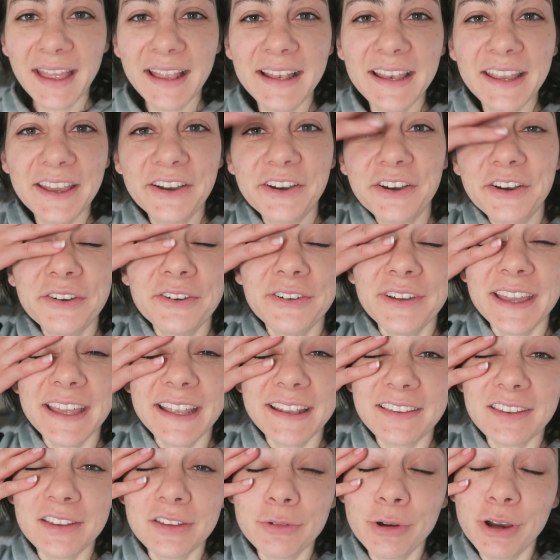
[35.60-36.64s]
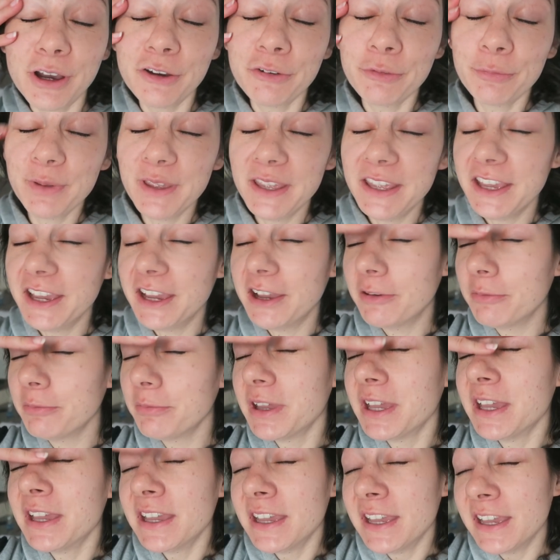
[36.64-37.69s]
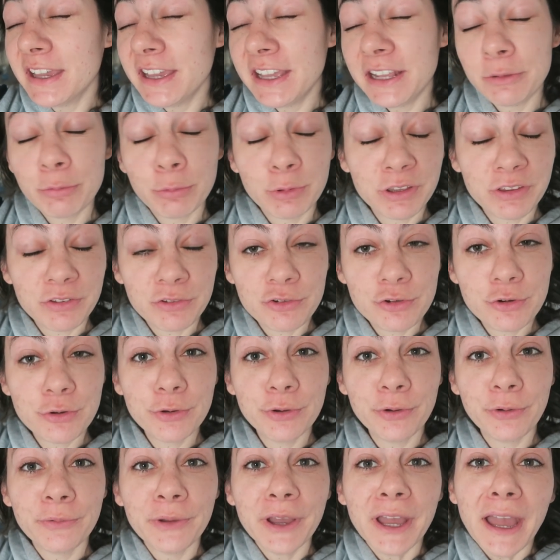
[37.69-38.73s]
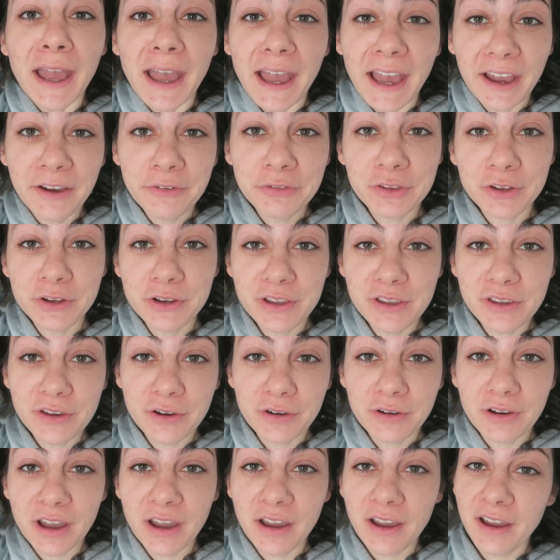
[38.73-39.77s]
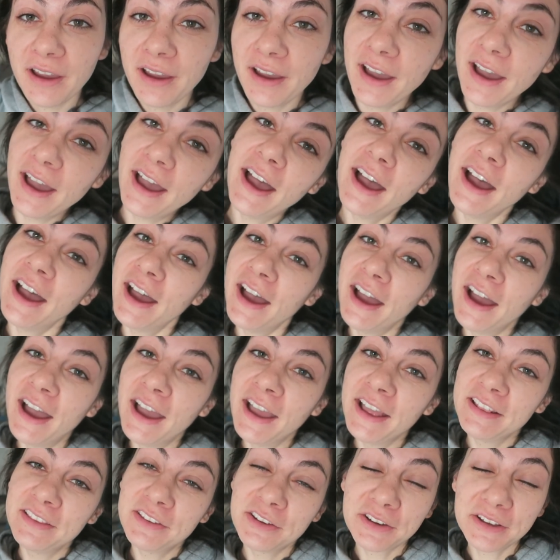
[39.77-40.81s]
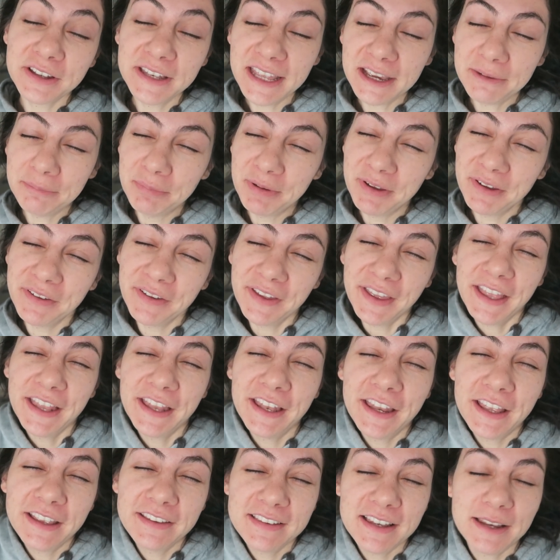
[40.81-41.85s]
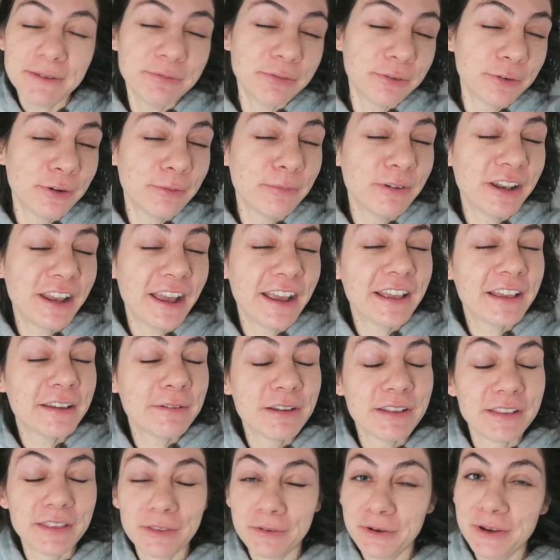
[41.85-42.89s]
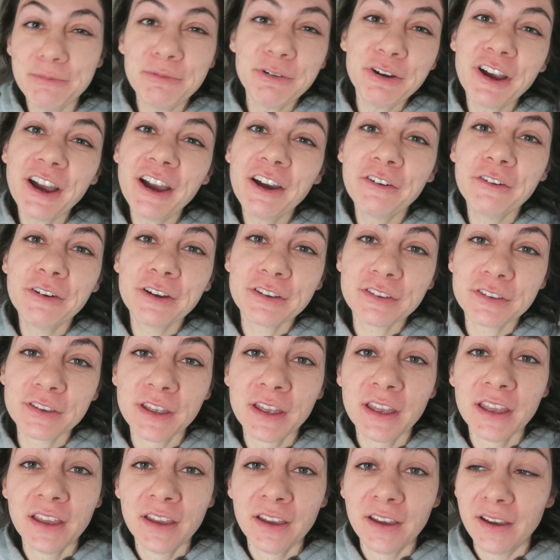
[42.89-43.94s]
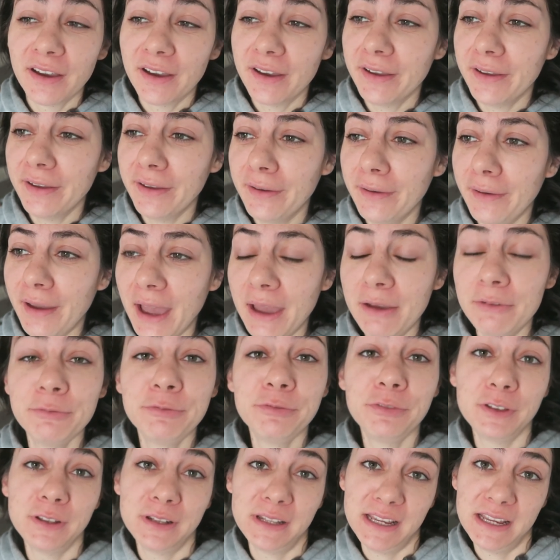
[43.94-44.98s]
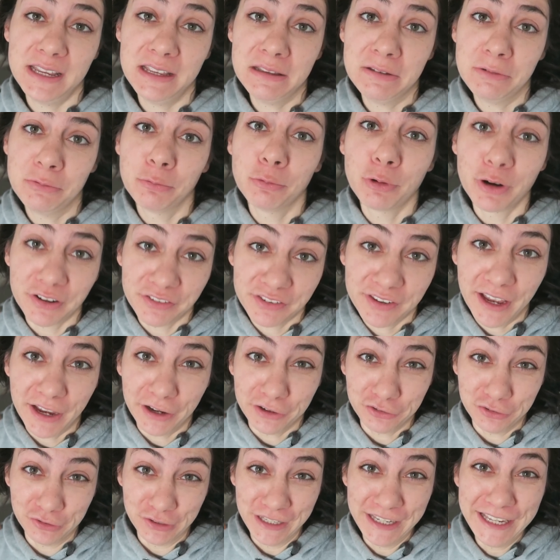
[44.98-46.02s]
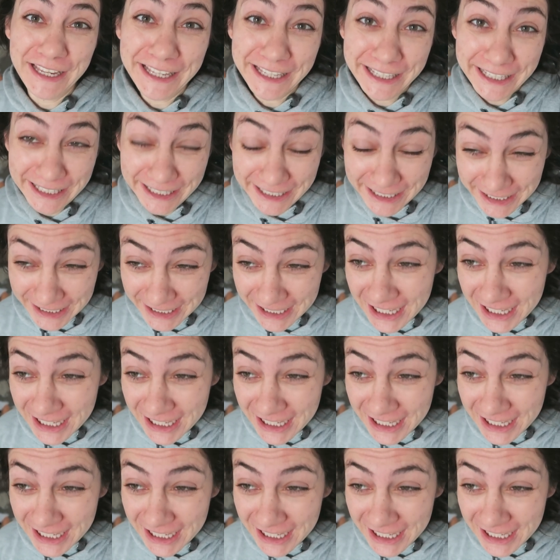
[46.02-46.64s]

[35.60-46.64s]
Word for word: Hello, it's 12 p.m. It was true. After the yoga, I took a nap and I slept for like three more hours. Uh, I'm feeling worse actually.